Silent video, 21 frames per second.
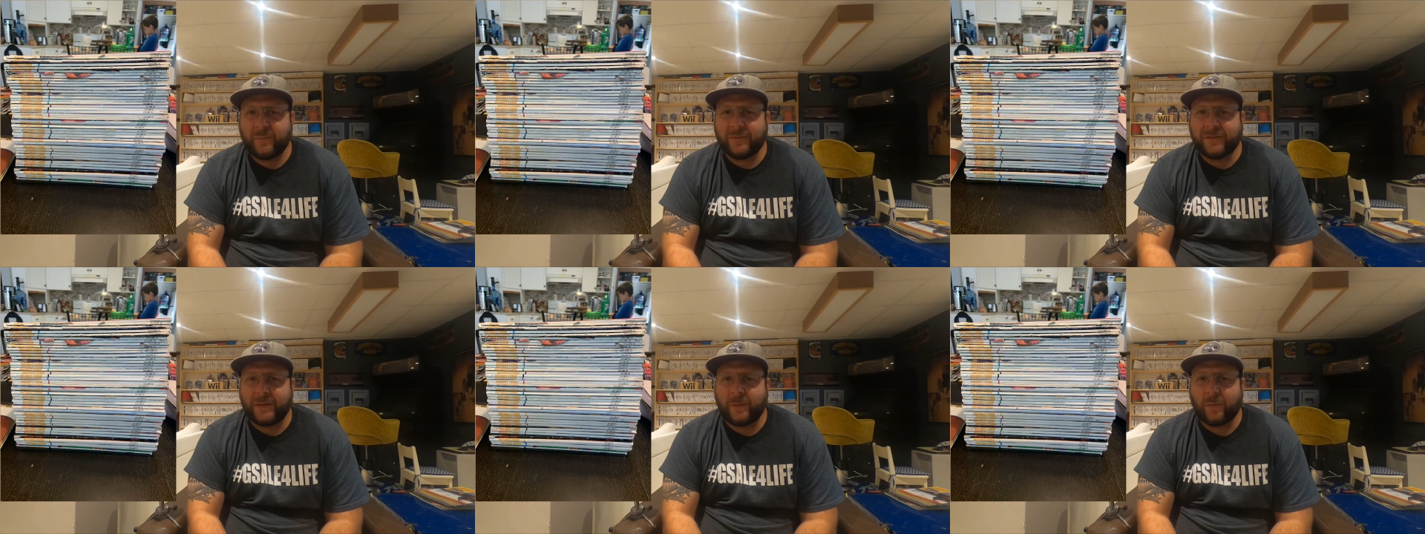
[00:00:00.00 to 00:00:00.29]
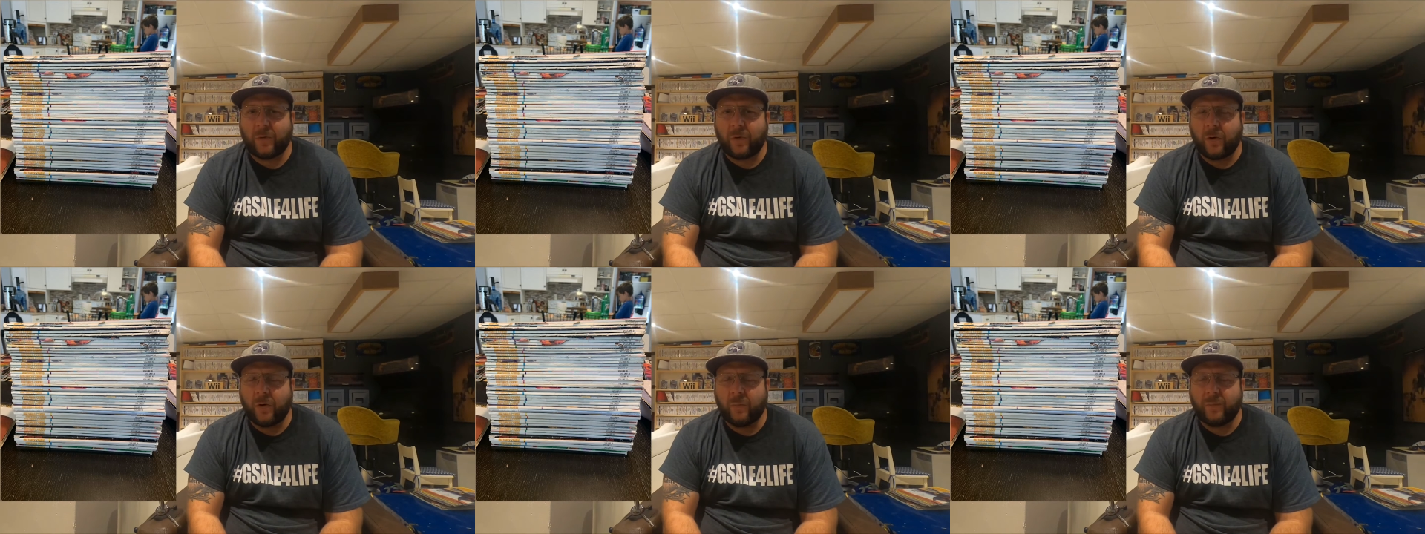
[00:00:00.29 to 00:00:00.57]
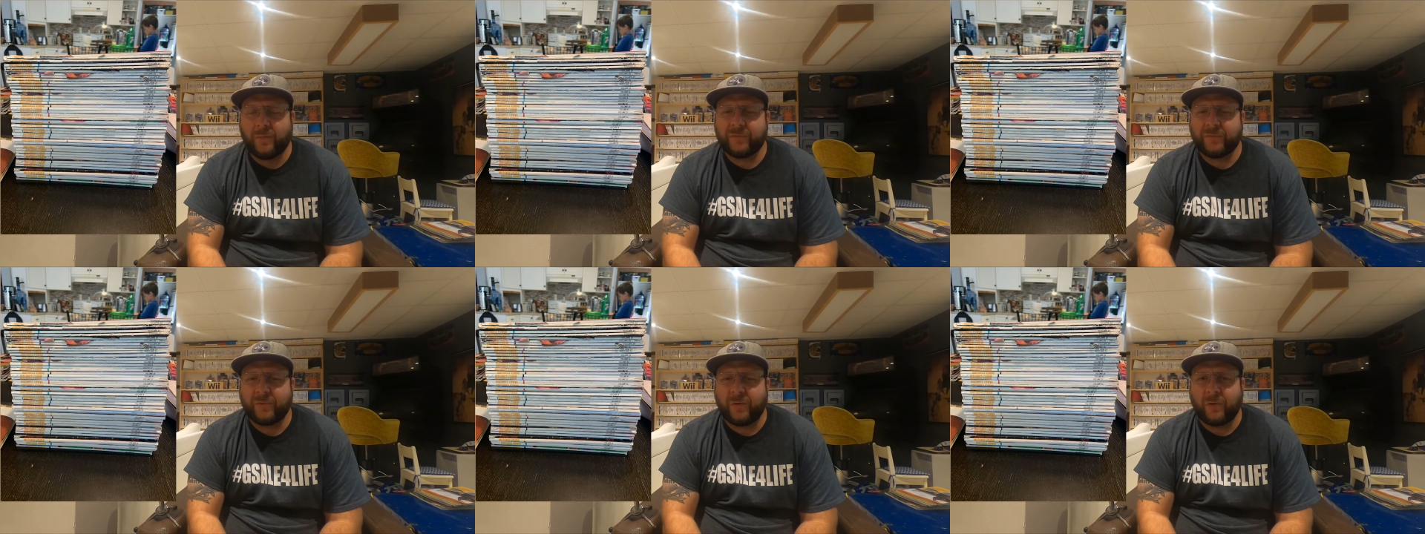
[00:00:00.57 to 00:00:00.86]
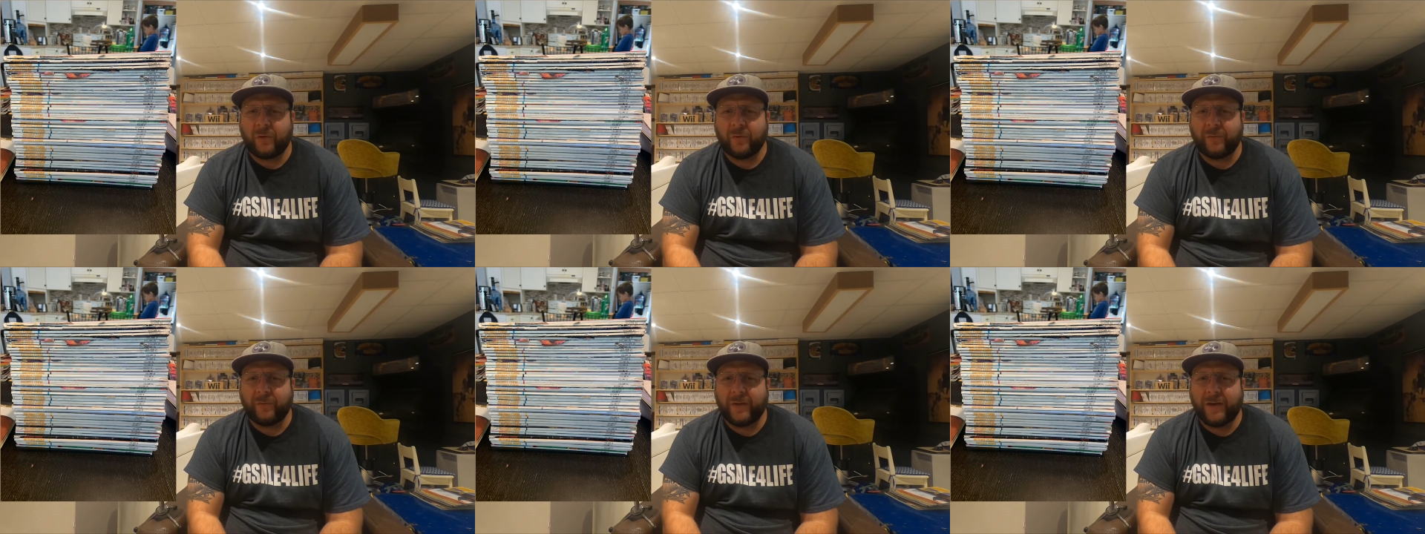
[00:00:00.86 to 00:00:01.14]
but they were almost
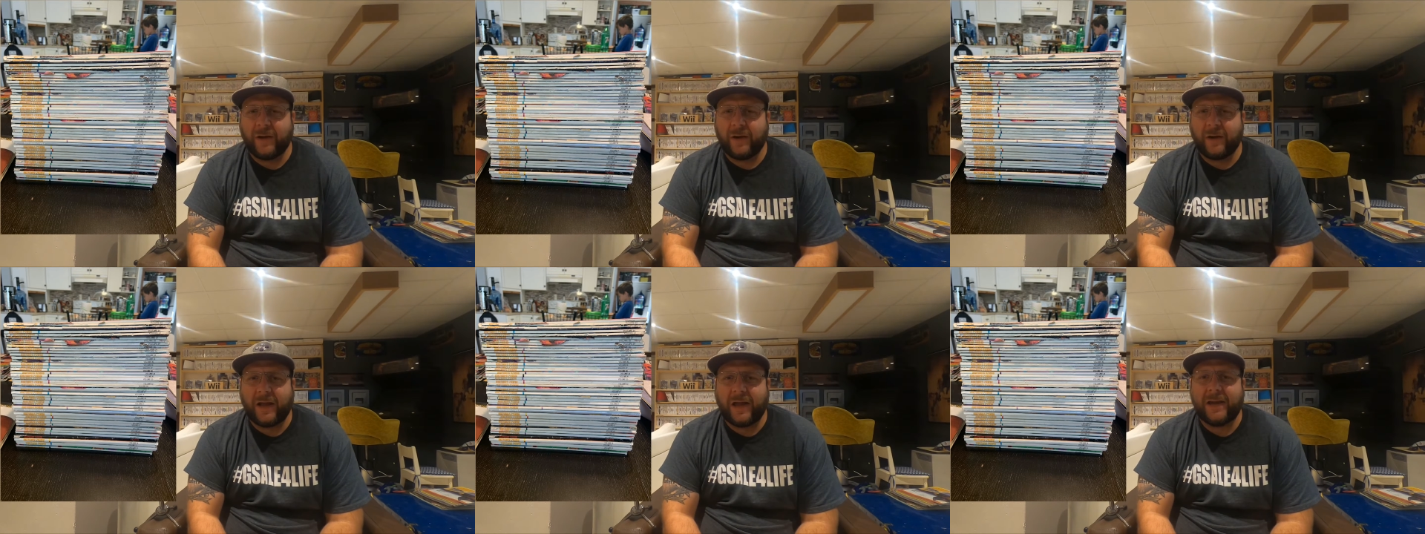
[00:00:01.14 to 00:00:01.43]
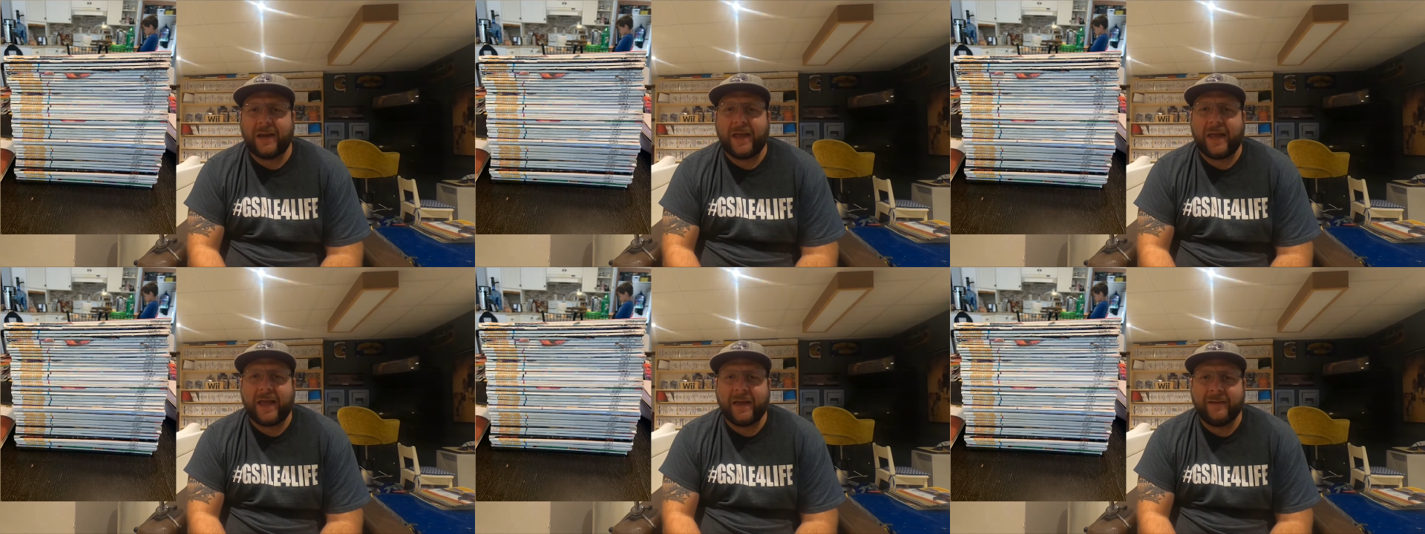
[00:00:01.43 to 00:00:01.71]
all there, and